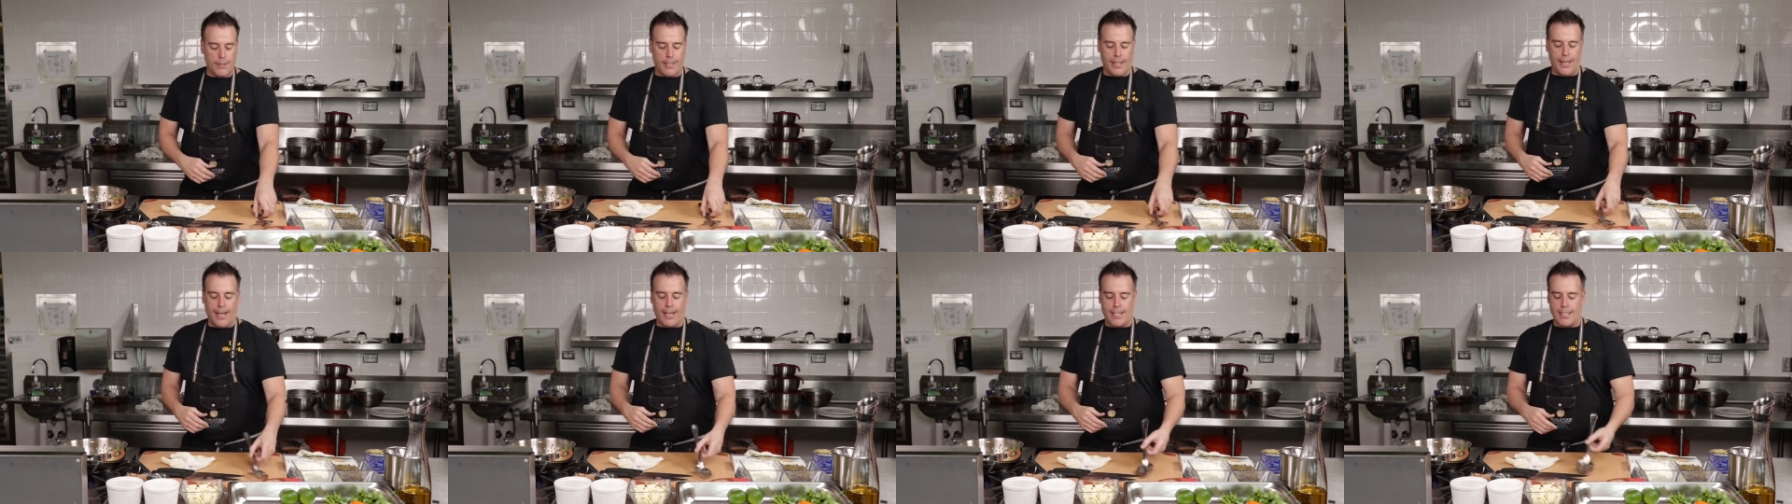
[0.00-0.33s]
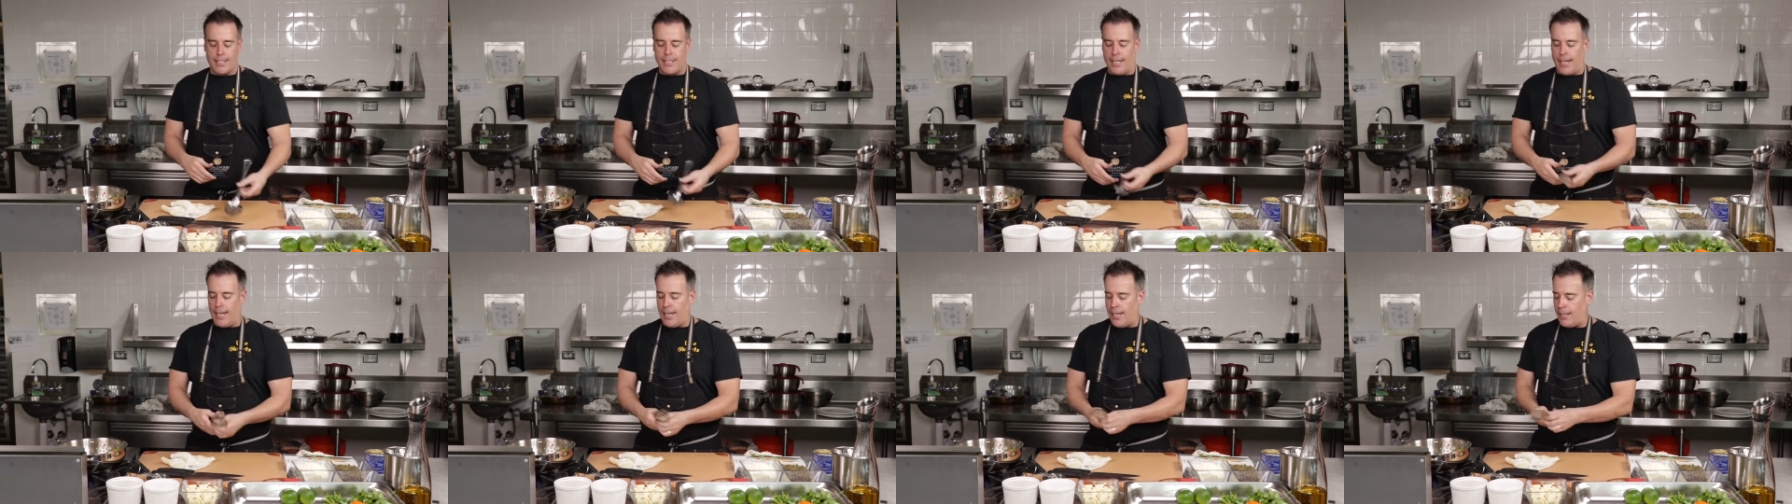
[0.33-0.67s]
The
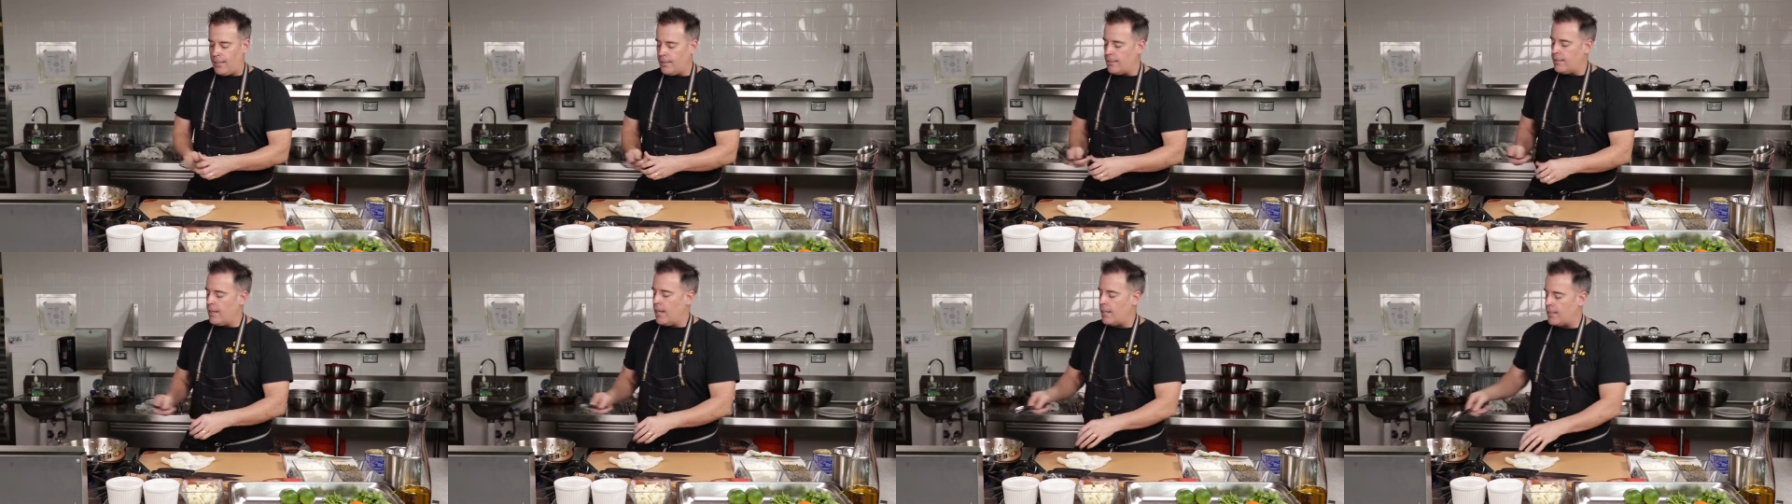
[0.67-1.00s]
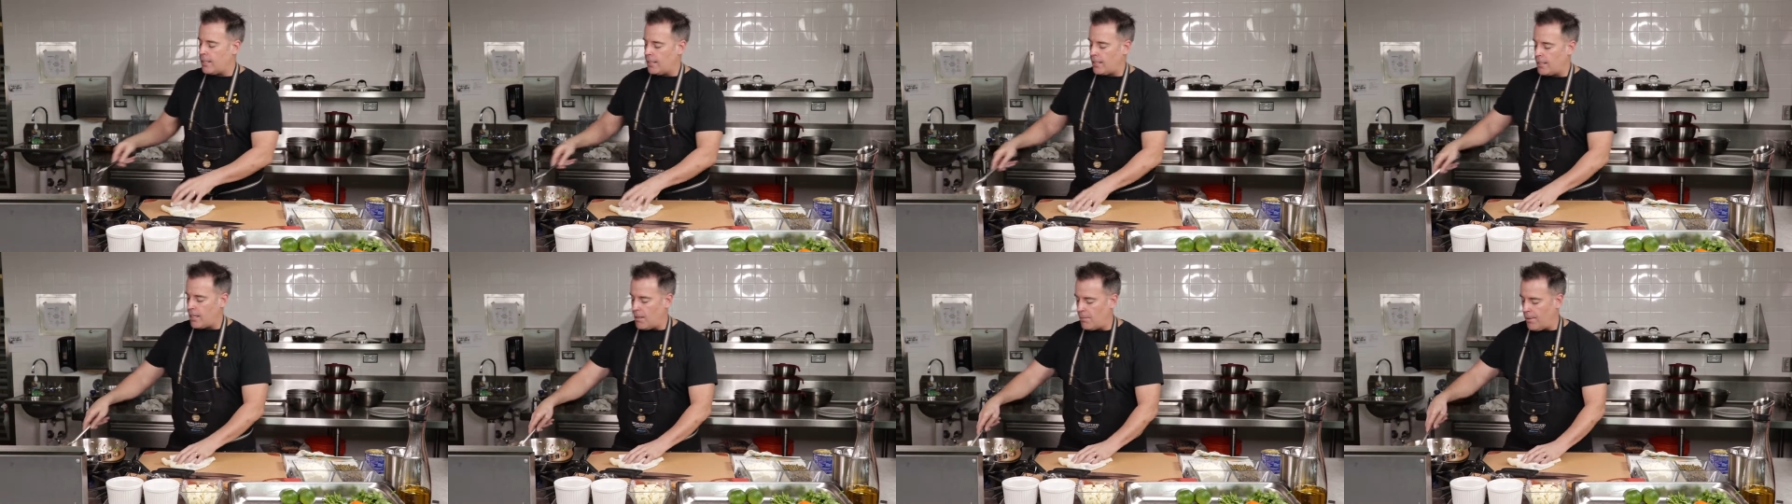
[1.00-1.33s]
next day,
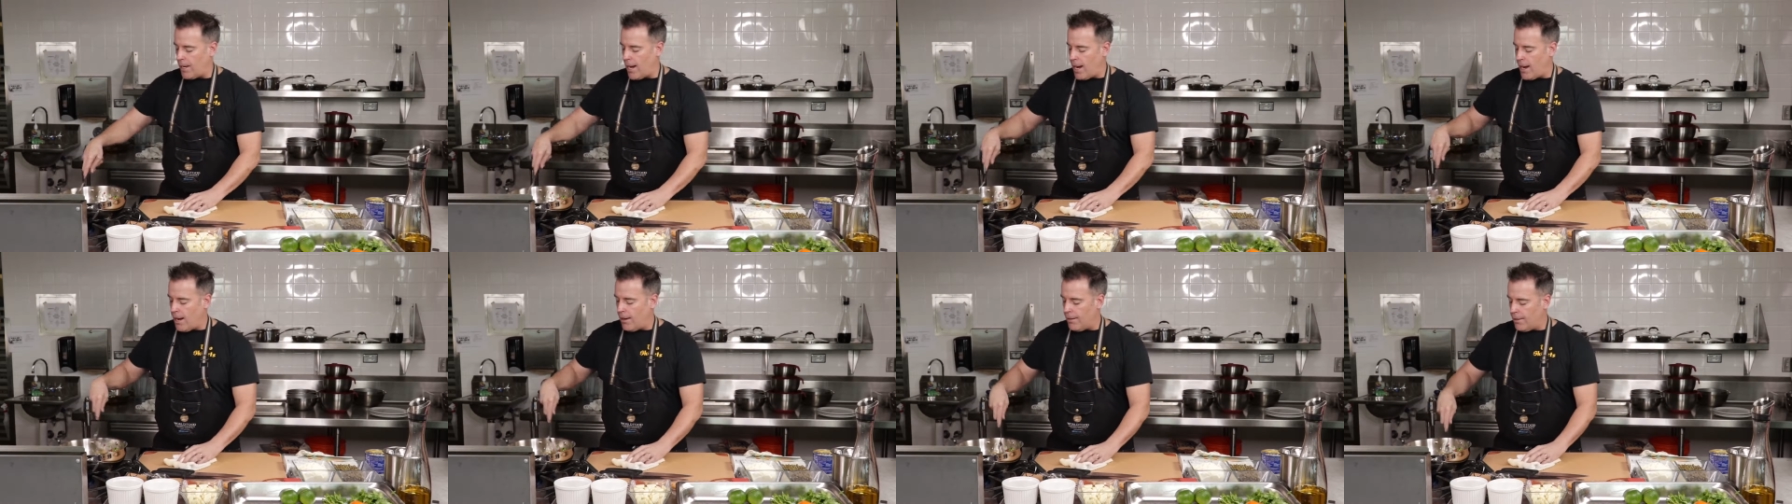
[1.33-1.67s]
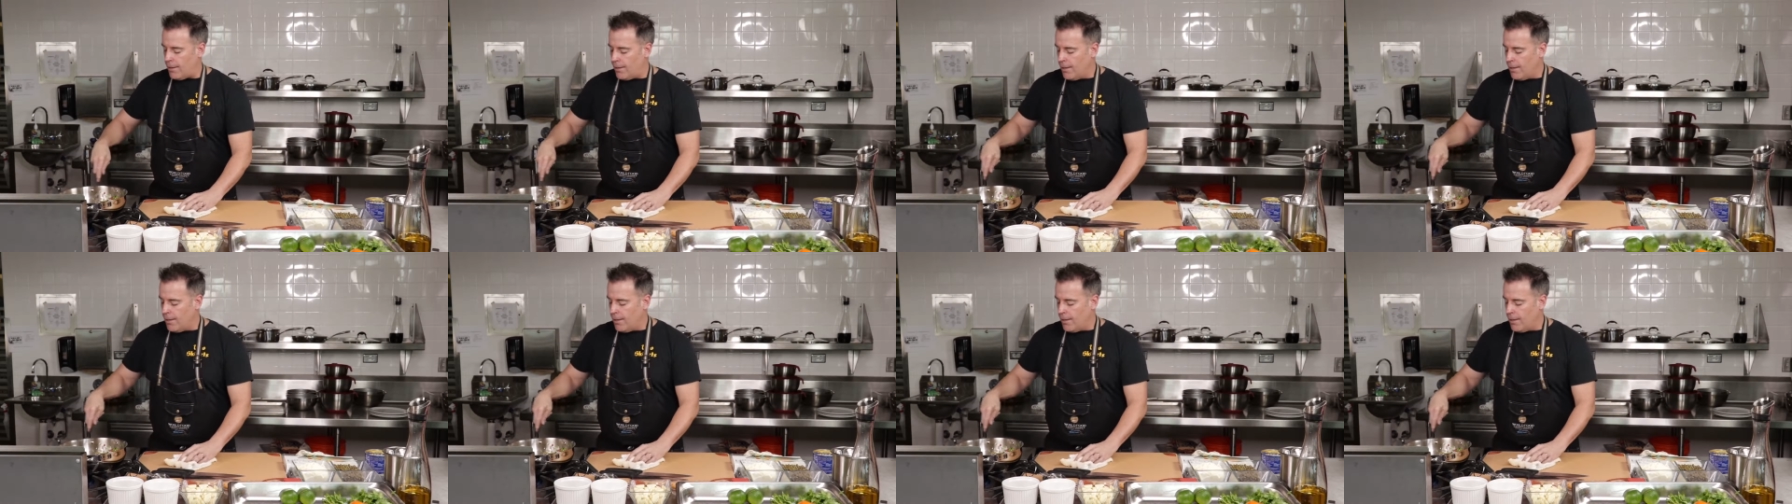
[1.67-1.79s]
nothing coming out.